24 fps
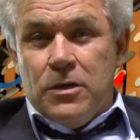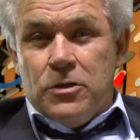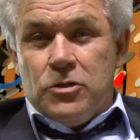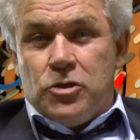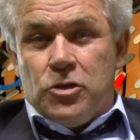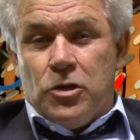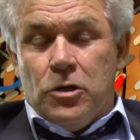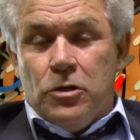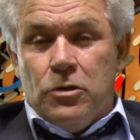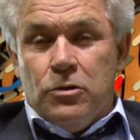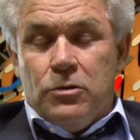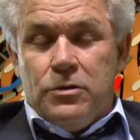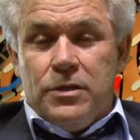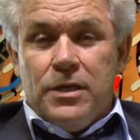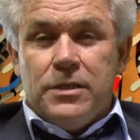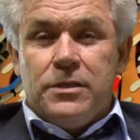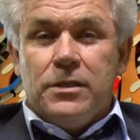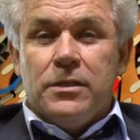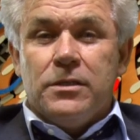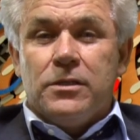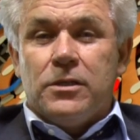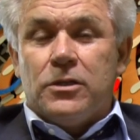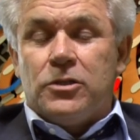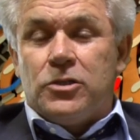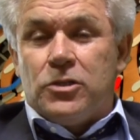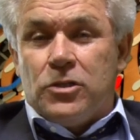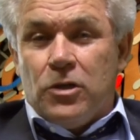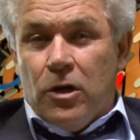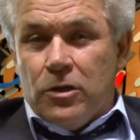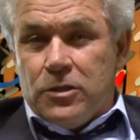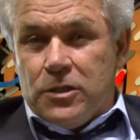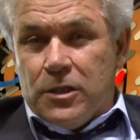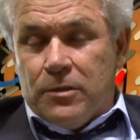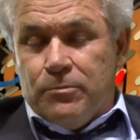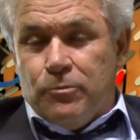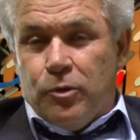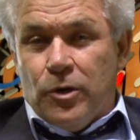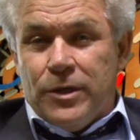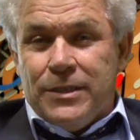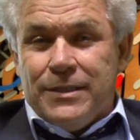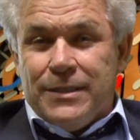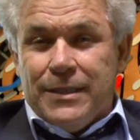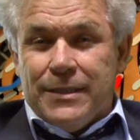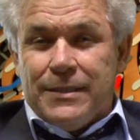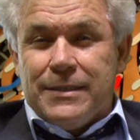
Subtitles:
So this is a starting point.